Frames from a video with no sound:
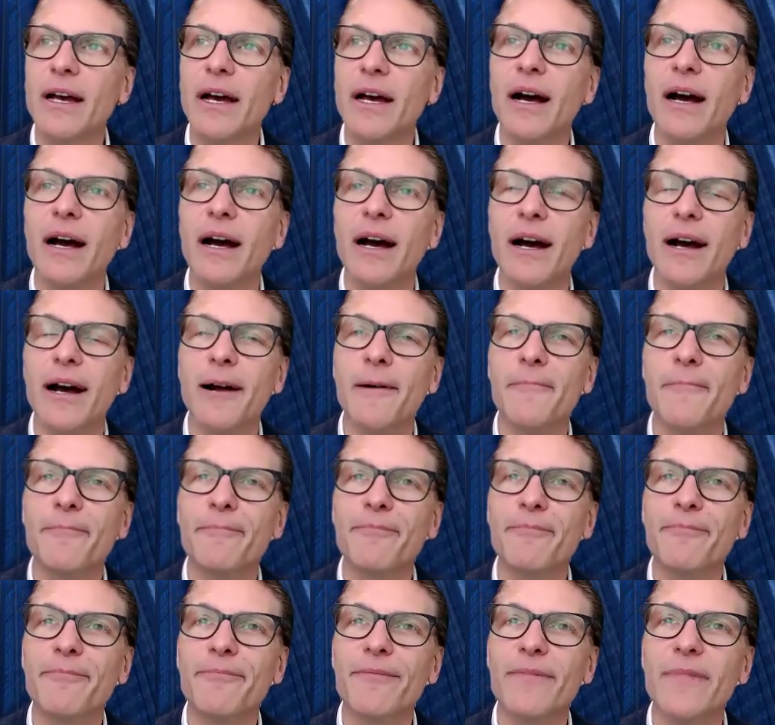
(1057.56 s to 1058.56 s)
Um,
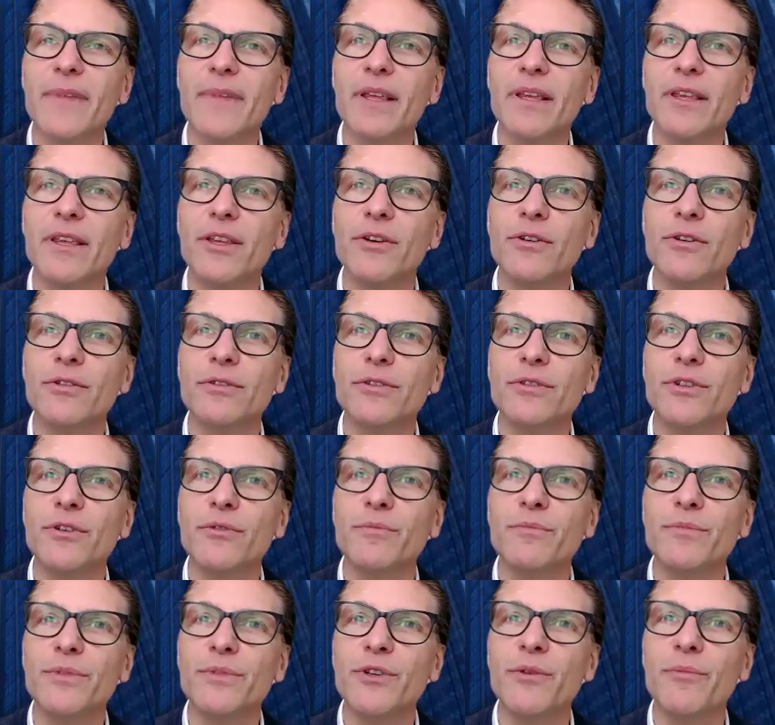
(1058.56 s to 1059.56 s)

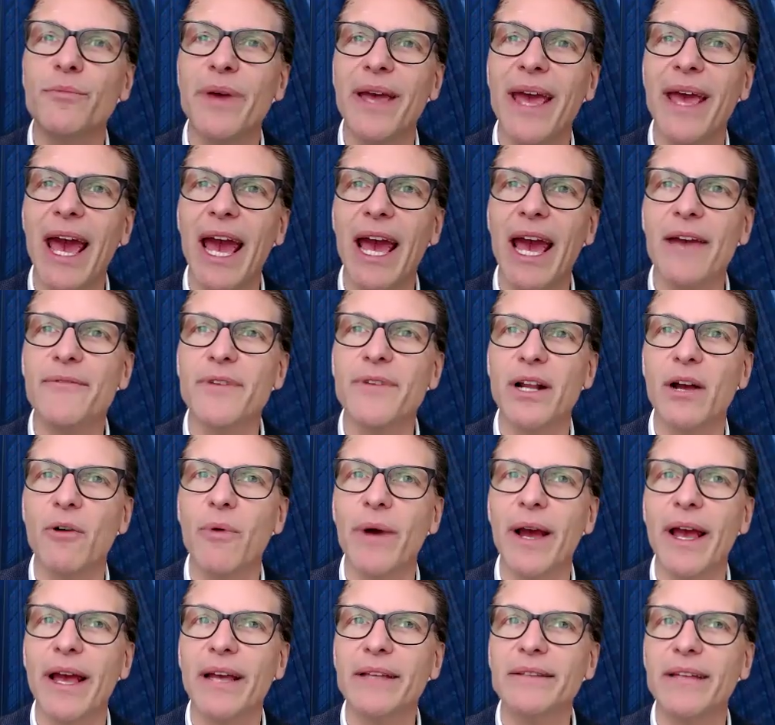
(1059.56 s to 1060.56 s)
you behave in a
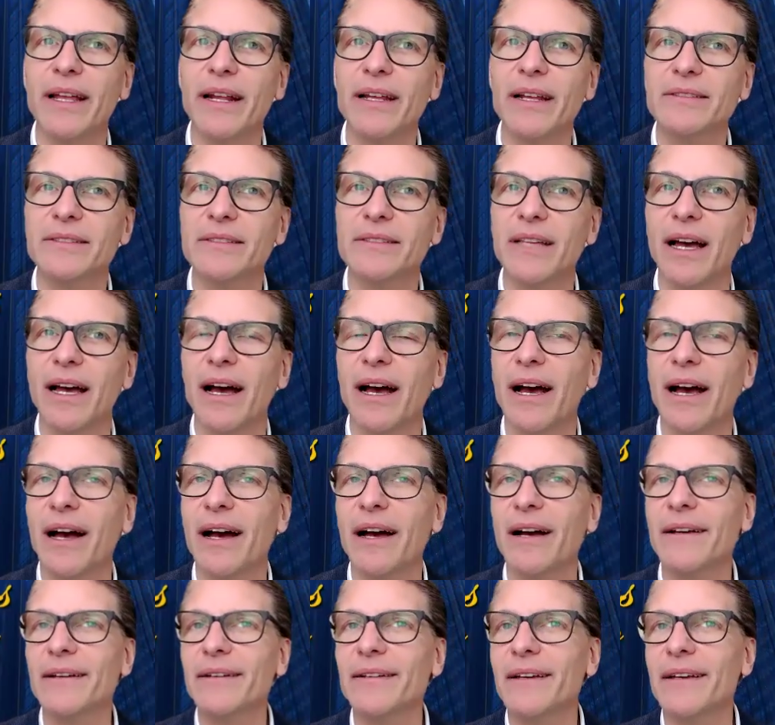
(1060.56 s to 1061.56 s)
way that is
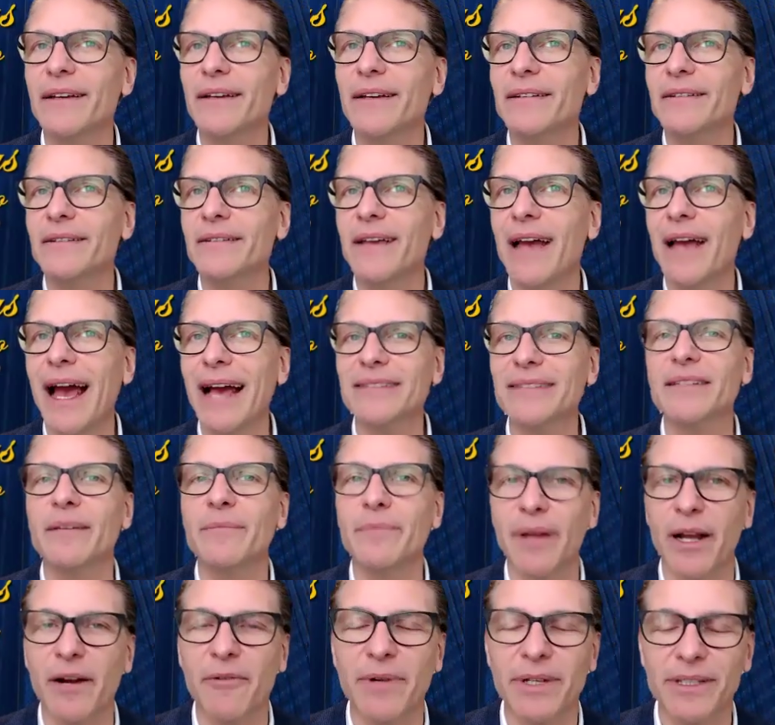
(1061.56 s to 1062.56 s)

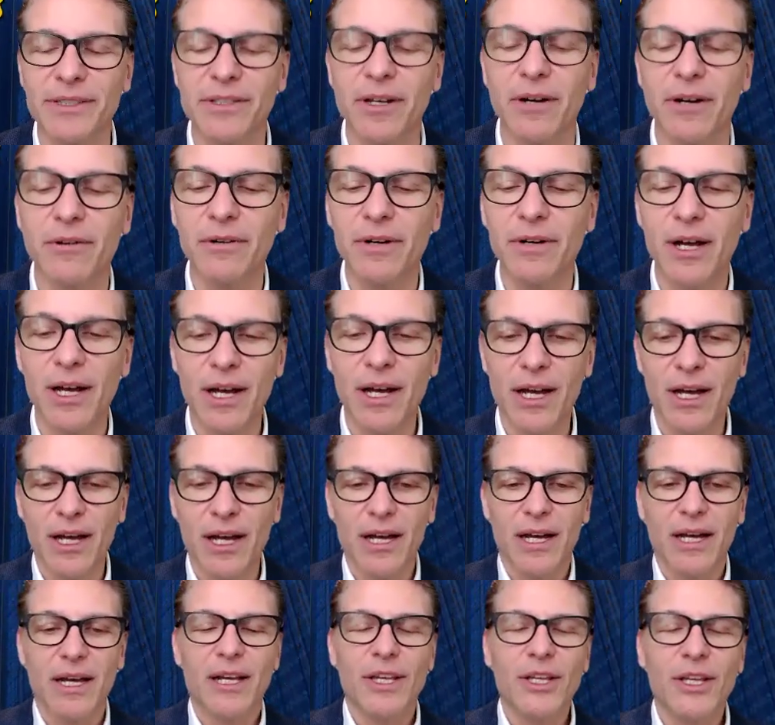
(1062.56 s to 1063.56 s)
exemplary. So
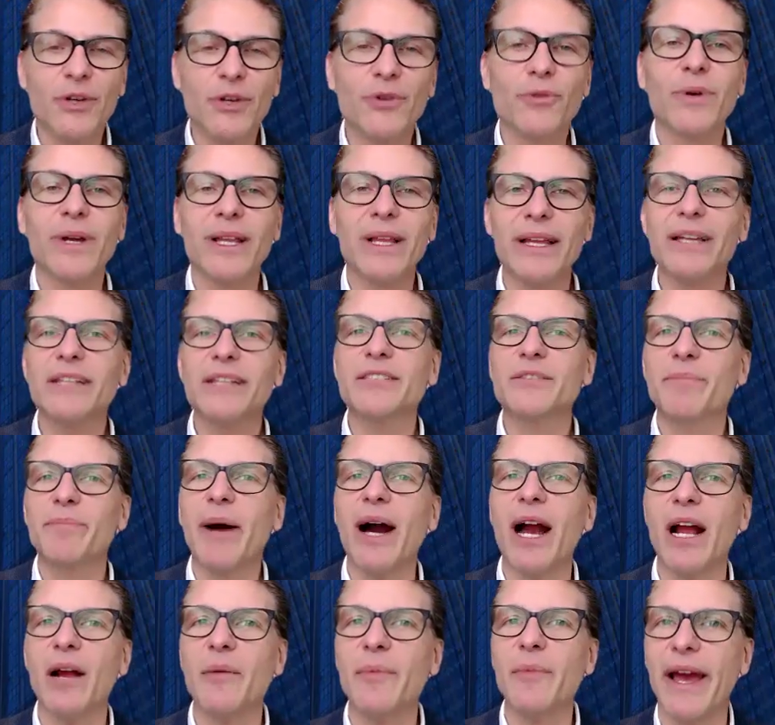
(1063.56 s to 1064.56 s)
you really
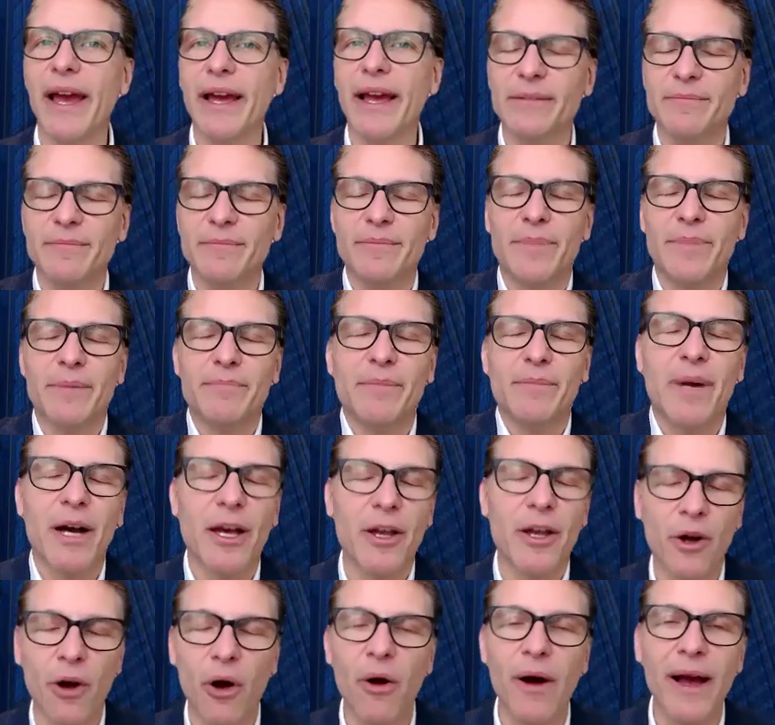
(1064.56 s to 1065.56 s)
inspire by
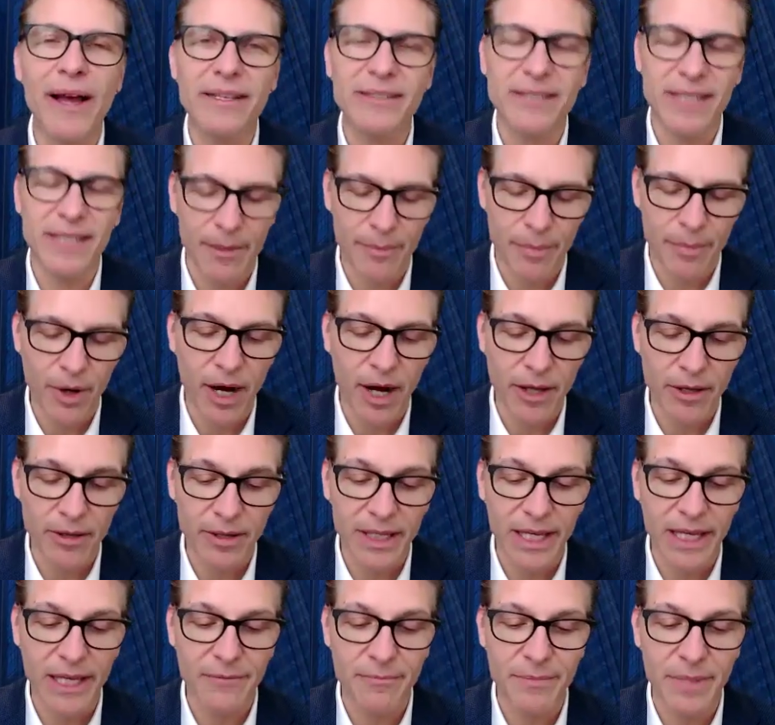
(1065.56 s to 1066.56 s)
your own example how you
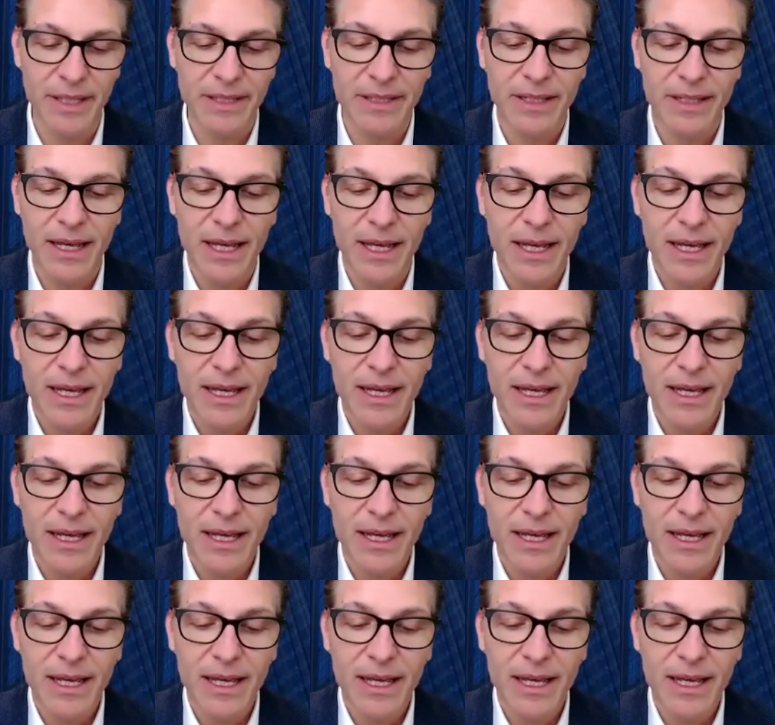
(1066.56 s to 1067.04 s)
live. But